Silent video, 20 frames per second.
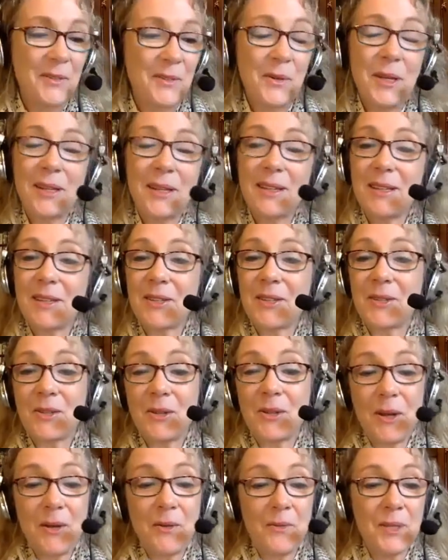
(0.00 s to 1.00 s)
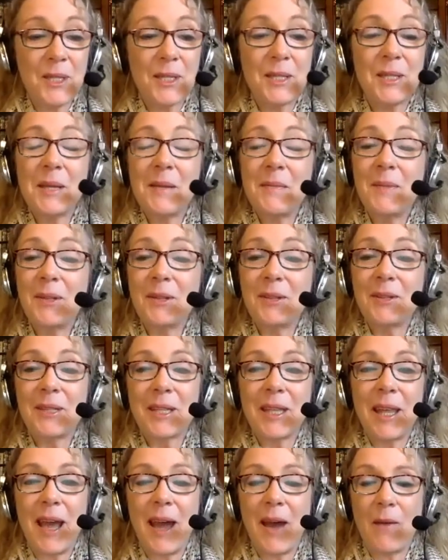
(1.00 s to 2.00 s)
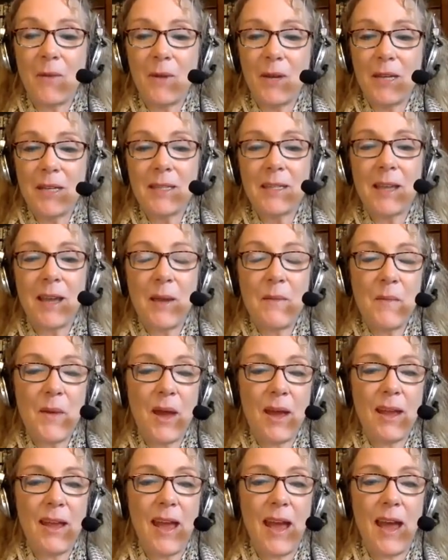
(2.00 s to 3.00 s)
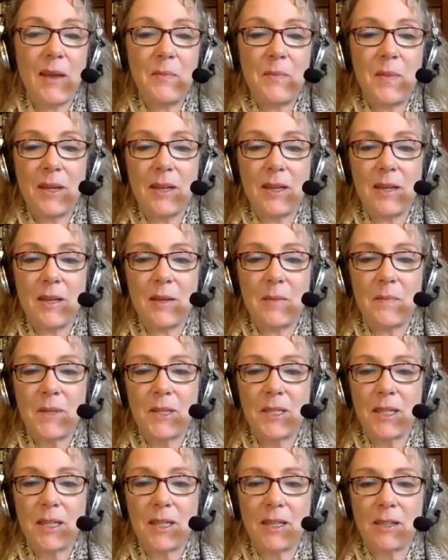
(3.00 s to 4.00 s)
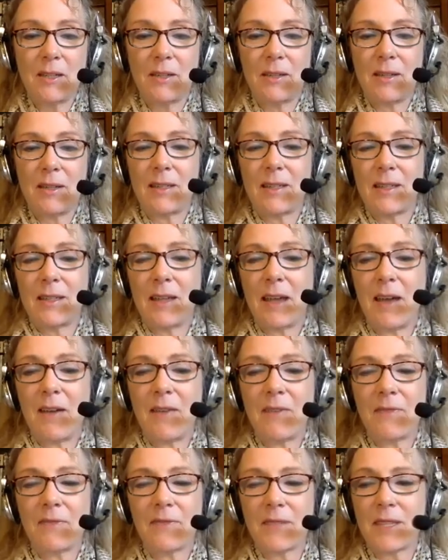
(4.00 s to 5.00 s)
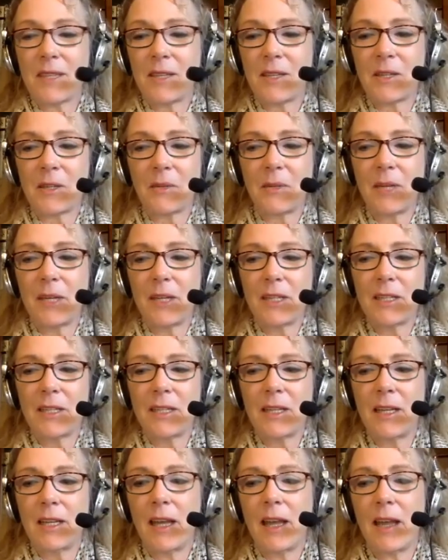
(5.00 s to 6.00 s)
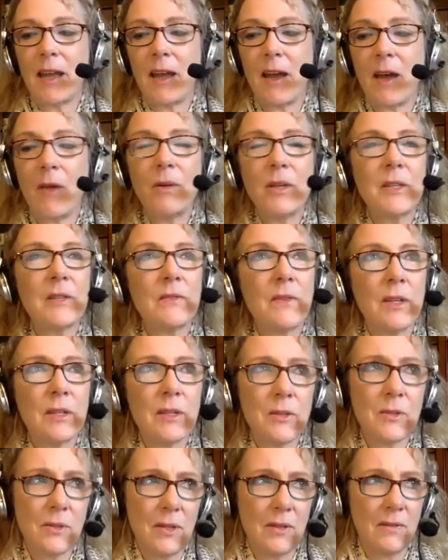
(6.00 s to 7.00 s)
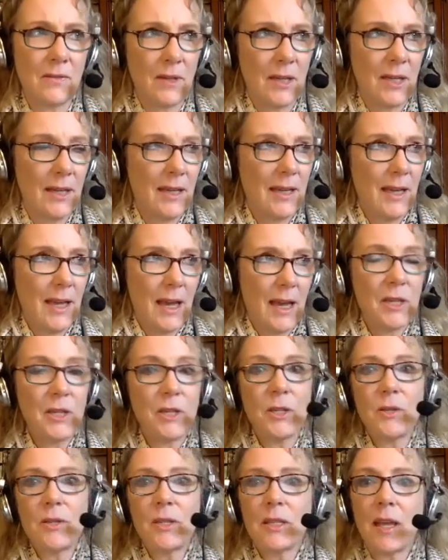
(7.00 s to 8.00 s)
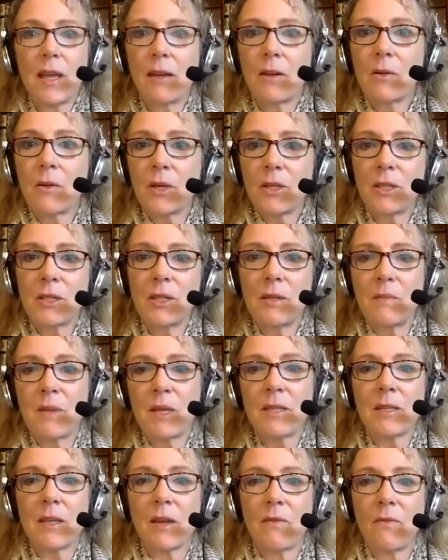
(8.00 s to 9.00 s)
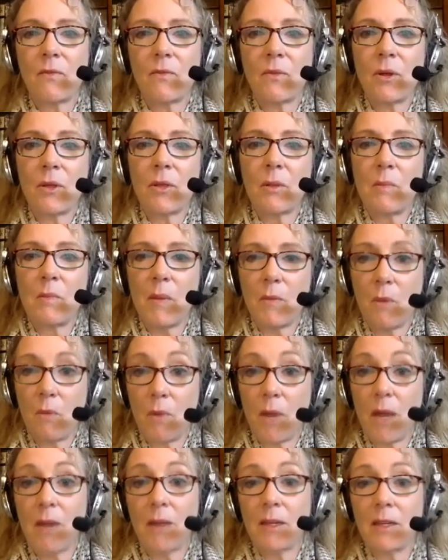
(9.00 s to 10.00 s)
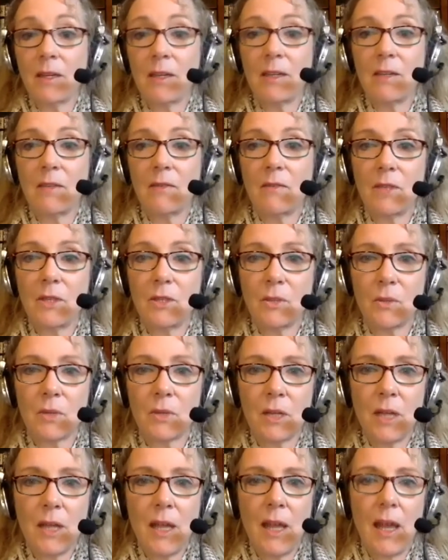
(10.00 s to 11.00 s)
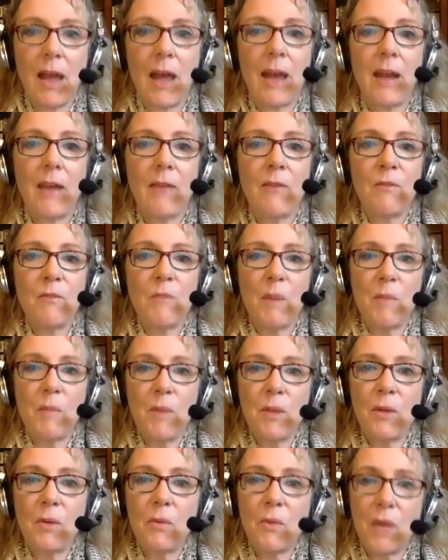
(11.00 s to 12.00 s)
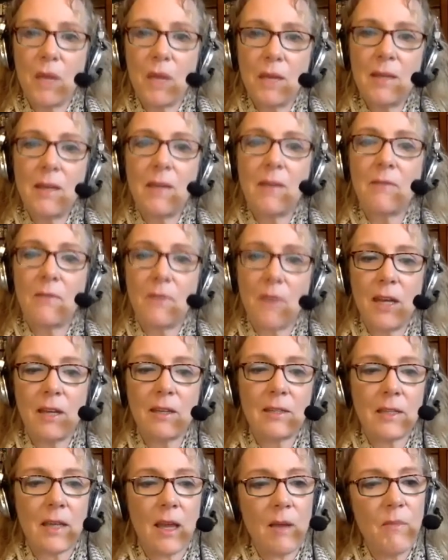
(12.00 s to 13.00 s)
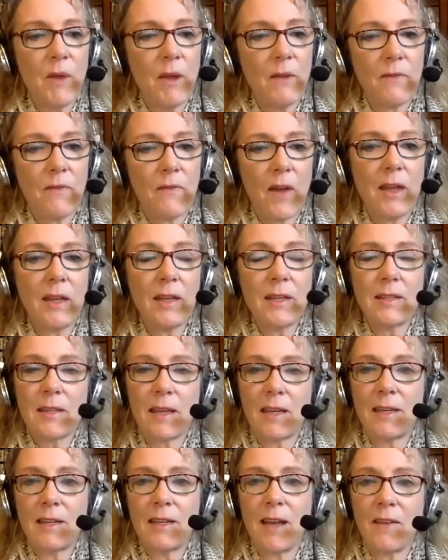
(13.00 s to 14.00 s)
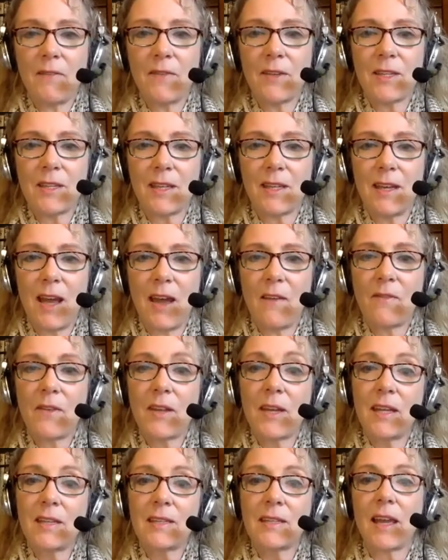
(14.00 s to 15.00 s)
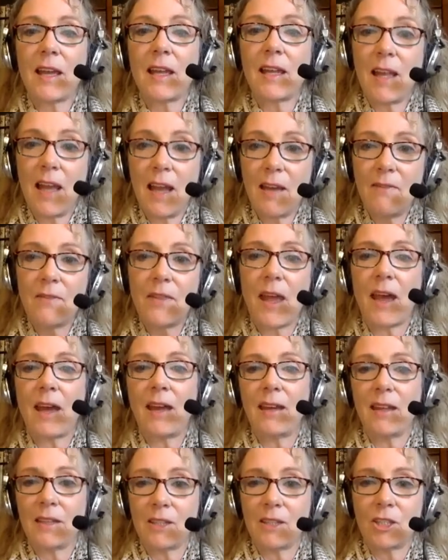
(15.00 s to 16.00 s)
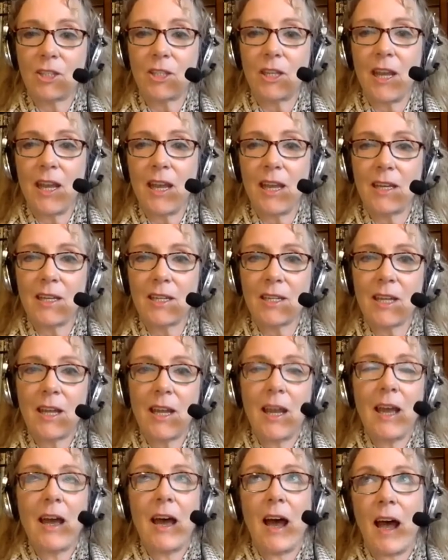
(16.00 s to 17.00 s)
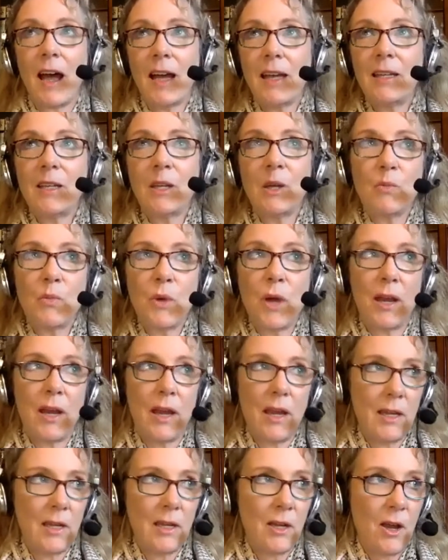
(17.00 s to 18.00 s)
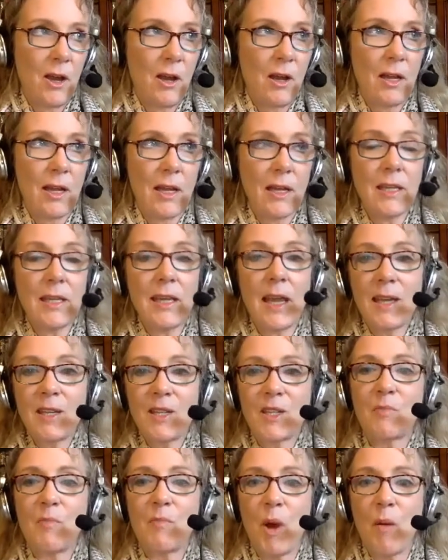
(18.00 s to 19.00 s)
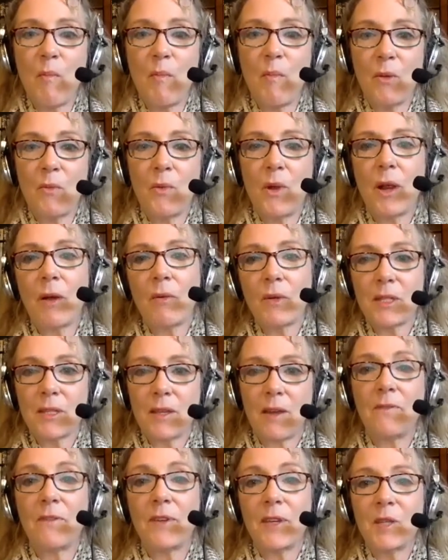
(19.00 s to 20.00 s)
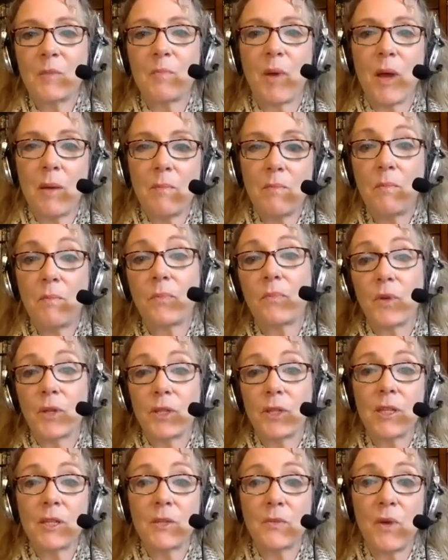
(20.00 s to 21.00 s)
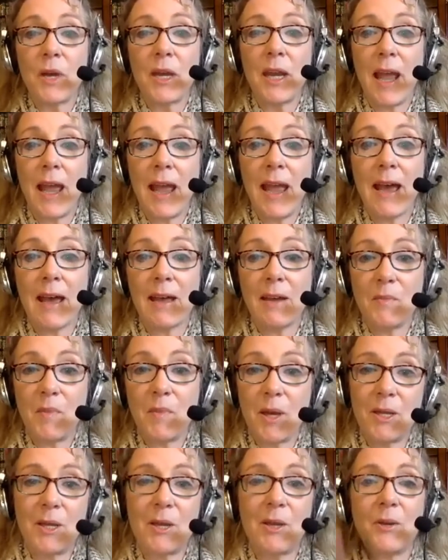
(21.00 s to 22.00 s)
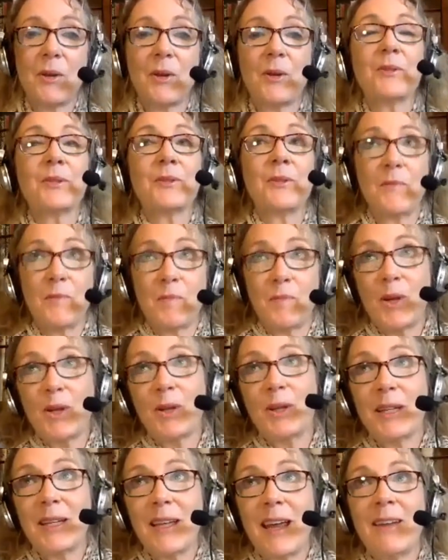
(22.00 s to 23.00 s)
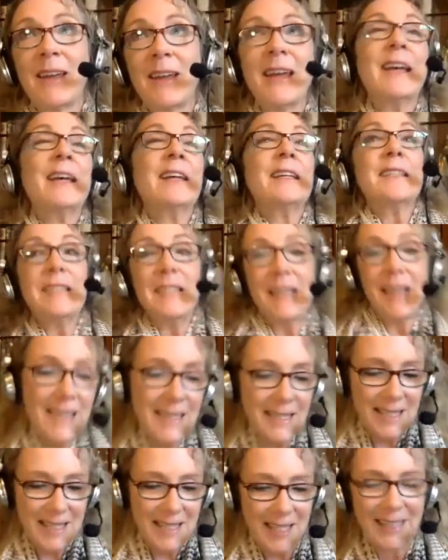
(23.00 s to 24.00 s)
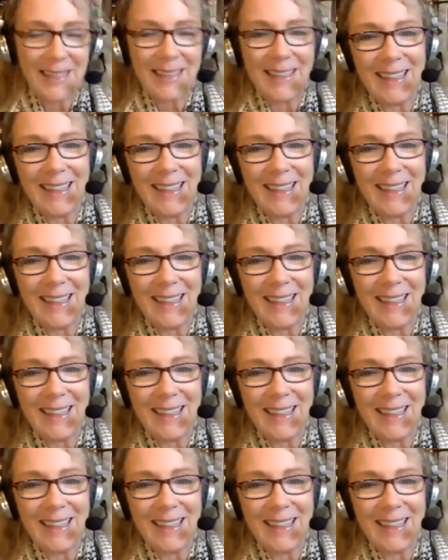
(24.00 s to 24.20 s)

quick little story was similar to that. One time I had been in a particular tough situation, and I always felt sort of, as you said, questioning my self-worth around an individual. And I remember the one and final time I finally said enough is enough. And as I left that exchange, I did what I call a yes moment, where it was a fist pump with just one hand, but, sort of pulling down, yes!